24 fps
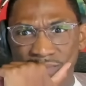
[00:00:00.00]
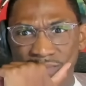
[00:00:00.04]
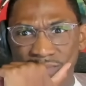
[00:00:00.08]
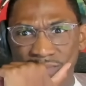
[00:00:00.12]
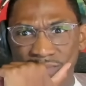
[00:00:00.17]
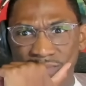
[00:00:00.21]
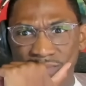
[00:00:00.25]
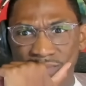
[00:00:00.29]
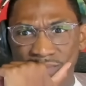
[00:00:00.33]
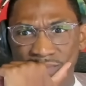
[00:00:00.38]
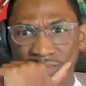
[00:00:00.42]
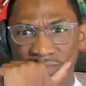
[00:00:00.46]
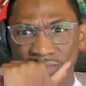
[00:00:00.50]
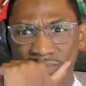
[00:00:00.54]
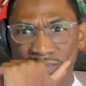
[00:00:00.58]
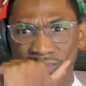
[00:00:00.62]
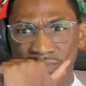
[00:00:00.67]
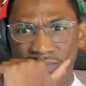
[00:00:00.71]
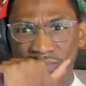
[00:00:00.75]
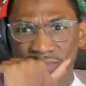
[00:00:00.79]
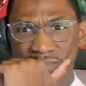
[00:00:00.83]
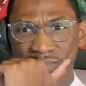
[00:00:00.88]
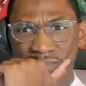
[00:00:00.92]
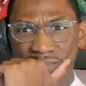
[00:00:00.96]

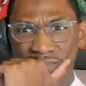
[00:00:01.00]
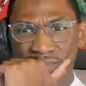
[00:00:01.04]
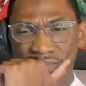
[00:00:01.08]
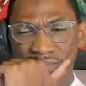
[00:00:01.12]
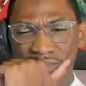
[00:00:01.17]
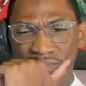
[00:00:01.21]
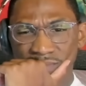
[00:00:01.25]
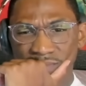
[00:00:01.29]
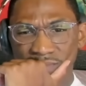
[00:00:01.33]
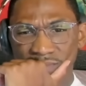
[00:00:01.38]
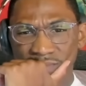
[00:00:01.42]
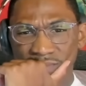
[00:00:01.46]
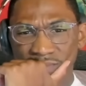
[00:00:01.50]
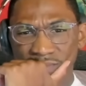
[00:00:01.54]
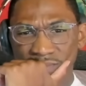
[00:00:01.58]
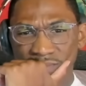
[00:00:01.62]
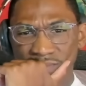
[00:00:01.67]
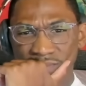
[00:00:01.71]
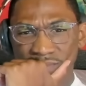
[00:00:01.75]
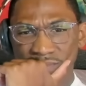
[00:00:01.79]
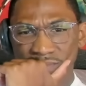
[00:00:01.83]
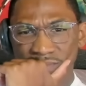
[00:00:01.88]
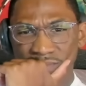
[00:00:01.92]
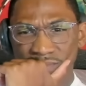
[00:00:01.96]

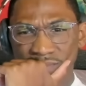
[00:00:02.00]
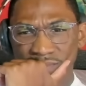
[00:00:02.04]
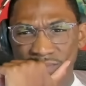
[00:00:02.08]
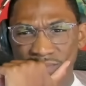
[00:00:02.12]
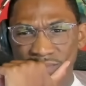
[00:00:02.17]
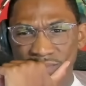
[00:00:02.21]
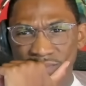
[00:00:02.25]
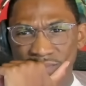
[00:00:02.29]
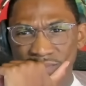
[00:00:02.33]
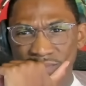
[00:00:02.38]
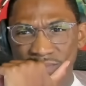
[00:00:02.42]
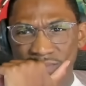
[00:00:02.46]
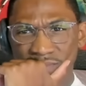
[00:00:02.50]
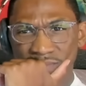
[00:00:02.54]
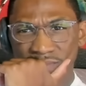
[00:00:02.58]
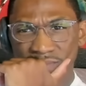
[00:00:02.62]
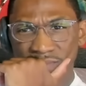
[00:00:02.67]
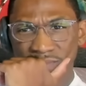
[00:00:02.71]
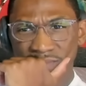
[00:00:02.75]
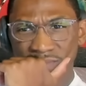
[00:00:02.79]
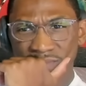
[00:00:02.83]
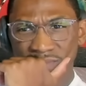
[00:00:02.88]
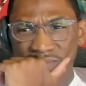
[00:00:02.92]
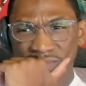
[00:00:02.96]

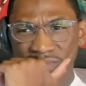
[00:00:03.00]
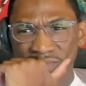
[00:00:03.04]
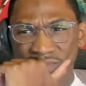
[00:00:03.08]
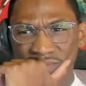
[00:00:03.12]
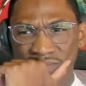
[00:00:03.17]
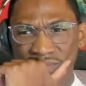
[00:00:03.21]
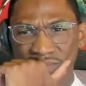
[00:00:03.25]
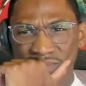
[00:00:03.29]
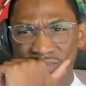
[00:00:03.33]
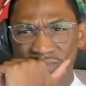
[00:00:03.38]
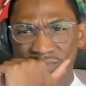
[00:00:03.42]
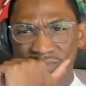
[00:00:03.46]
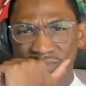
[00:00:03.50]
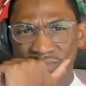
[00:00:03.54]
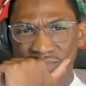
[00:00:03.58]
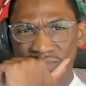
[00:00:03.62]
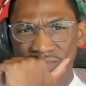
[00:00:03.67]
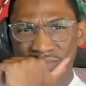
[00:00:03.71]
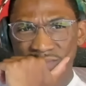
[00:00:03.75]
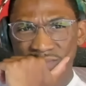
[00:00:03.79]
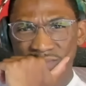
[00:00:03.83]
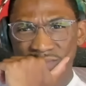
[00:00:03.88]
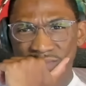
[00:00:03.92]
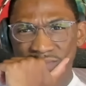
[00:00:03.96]

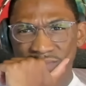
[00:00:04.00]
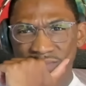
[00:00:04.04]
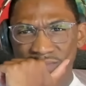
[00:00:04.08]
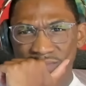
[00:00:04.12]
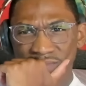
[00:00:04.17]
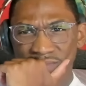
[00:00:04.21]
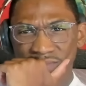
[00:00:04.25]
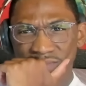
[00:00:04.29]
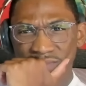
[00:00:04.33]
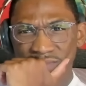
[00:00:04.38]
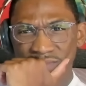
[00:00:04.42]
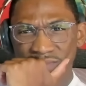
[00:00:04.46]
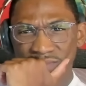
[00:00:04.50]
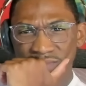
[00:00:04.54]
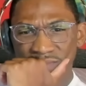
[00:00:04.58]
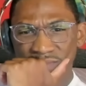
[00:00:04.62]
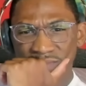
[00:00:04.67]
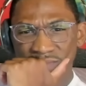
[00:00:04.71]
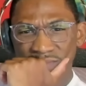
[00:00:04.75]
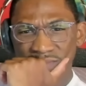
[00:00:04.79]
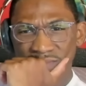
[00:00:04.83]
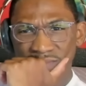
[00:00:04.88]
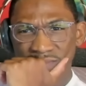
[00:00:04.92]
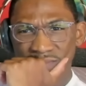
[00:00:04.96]

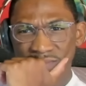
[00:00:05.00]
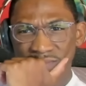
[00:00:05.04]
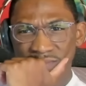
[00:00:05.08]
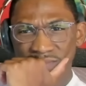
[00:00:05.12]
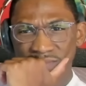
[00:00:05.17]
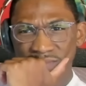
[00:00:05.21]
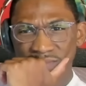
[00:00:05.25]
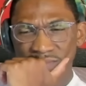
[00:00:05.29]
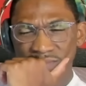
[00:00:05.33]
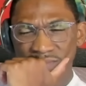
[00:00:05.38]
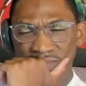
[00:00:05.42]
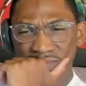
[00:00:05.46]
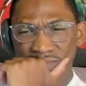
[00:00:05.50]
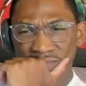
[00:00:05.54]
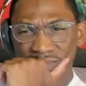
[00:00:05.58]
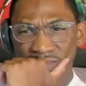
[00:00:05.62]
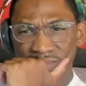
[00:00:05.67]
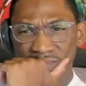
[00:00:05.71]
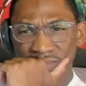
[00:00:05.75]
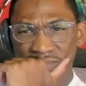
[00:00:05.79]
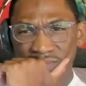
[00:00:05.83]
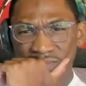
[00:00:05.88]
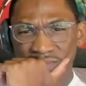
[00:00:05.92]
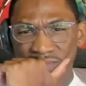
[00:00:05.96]

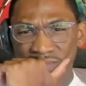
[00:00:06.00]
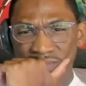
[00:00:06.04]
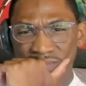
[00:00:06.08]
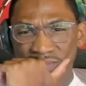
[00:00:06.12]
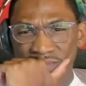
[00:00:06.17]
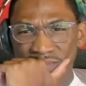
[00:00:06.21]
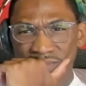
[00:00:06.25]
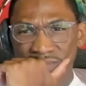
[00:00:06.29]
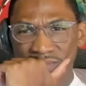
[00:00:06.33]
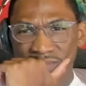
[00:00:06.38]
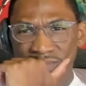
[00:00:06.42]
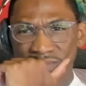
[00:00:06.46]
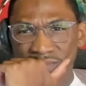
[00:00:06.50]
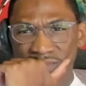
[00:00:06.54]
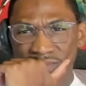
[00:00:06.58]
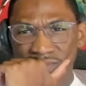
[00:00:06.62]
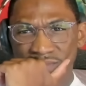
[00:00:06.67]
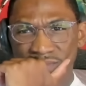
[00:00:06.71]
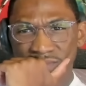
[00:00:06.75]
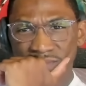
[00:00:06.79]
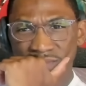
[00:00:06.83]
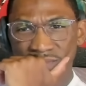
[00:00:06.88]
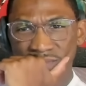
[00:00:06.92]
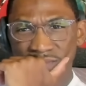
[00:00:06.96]

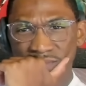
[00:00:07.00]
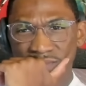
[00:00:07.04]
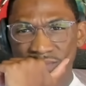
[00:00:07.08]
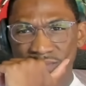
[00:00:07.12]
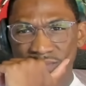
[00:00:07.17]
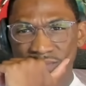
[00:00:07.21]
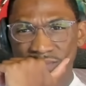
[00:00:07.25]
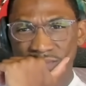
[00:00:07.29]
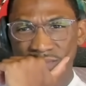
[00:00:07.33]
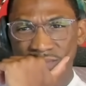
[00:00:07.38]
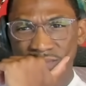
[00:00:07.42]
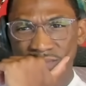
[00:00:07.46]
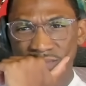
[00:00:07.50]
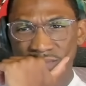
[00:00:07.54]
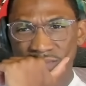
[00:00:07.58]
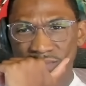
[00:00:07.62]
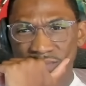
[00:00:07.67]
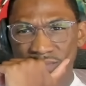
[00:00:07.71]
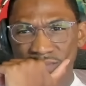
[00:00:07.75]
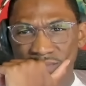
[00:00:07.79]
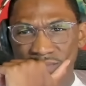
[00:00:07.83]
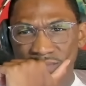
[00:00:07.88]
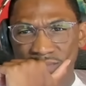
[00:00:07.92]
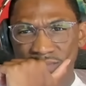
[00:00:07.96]
The person shown says nothing.